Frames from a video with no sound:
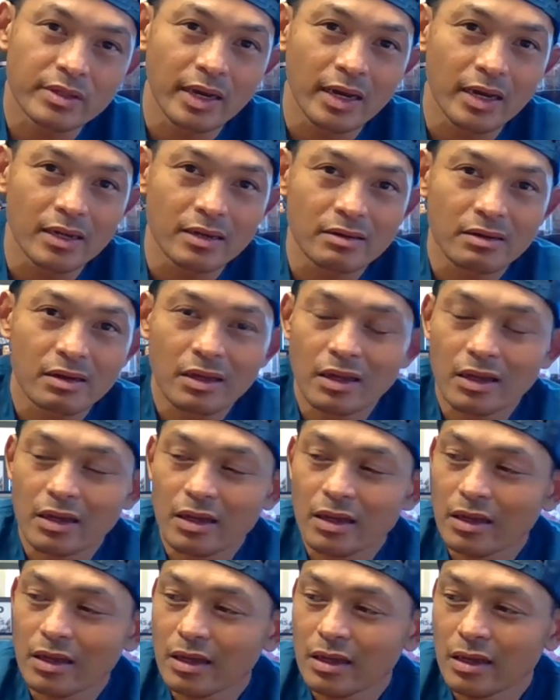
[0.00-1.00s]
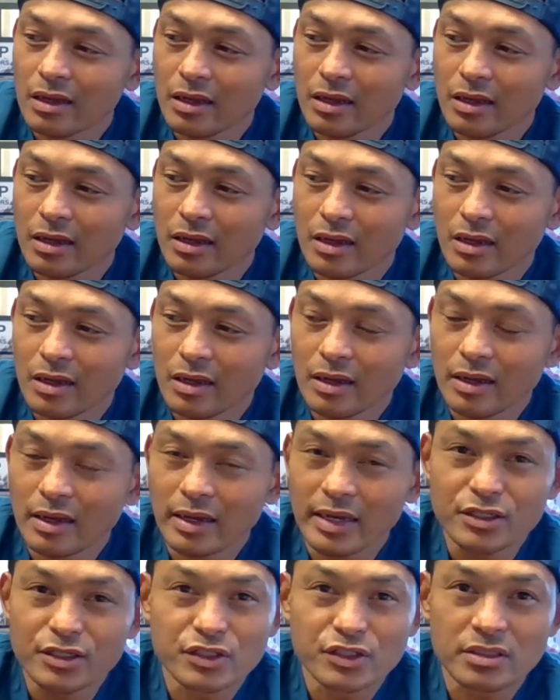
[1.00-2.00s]
that
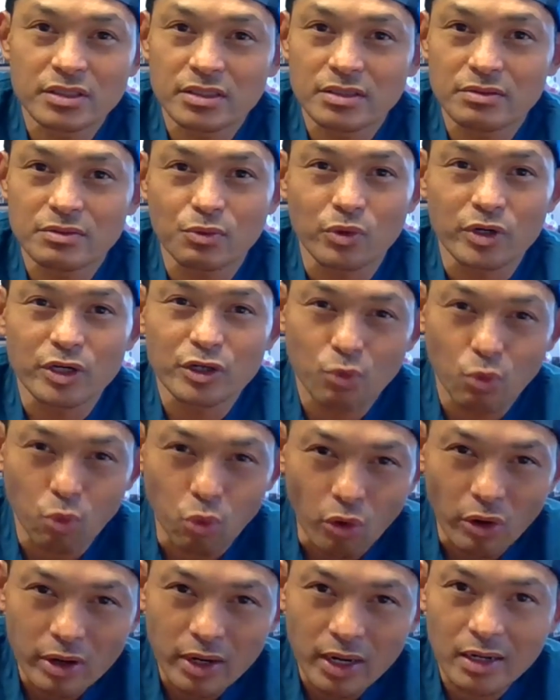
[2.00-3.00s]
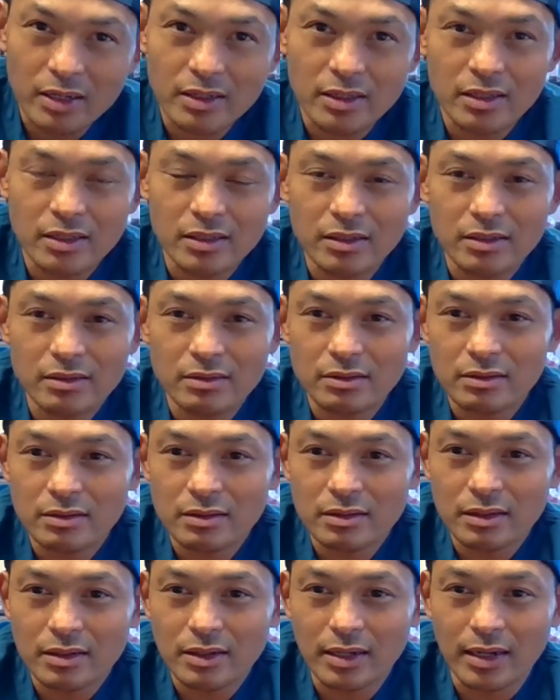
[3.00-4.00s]
it's when you work on it,
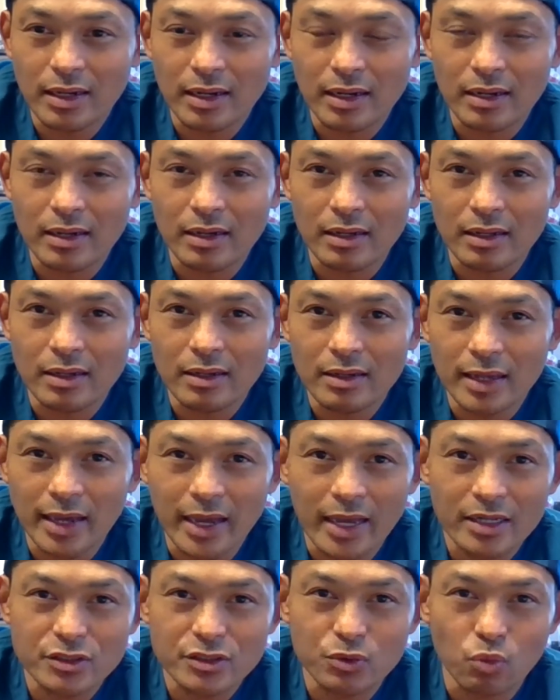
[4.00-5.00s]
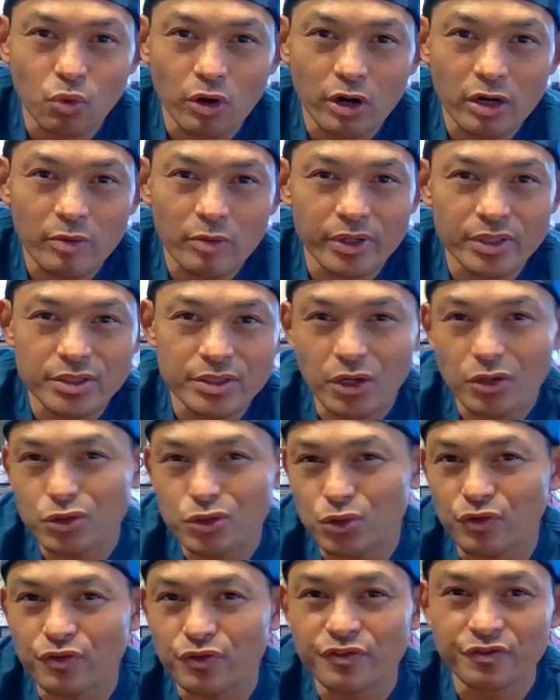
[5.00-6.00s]
and yeah, it's work, but it's
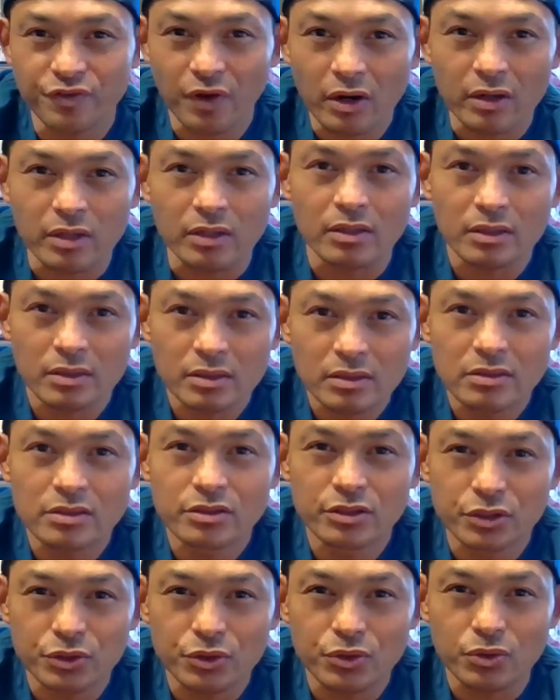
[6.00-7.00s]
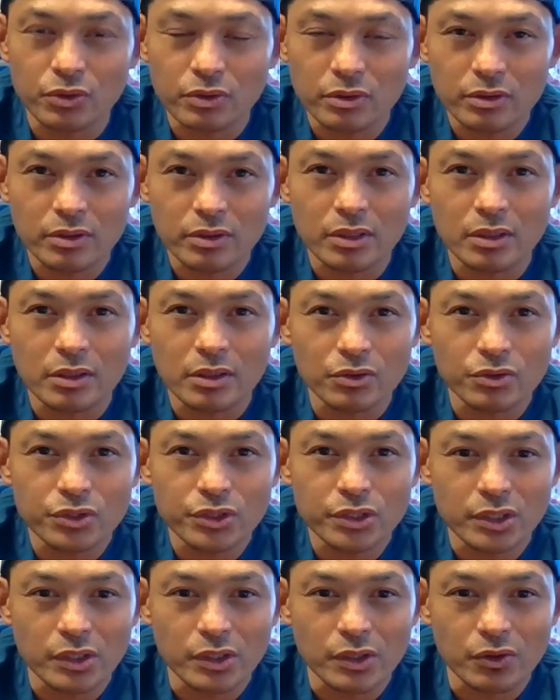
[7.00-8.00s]
also fun too, you know.
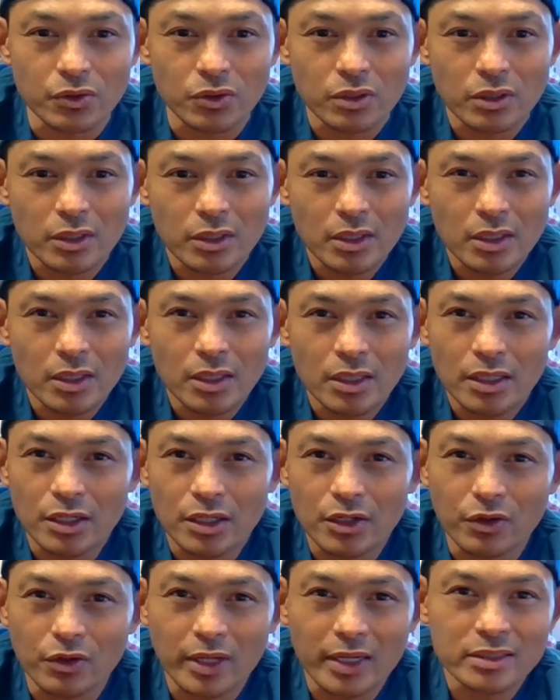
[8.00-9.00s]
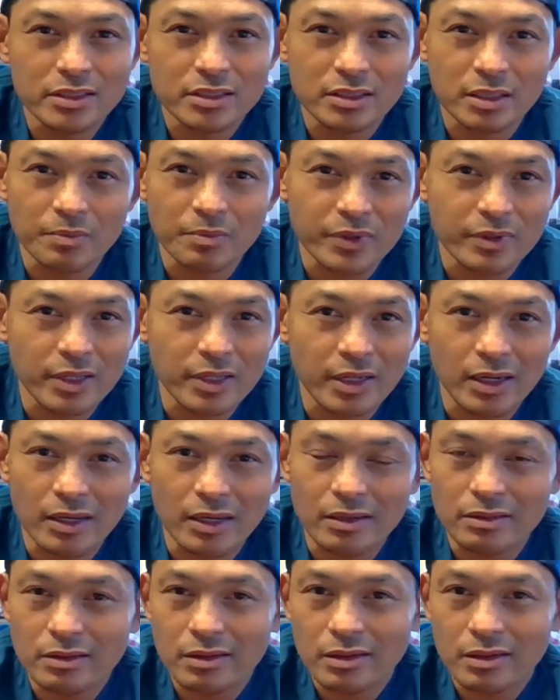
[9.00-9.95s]
So, you know, that's something that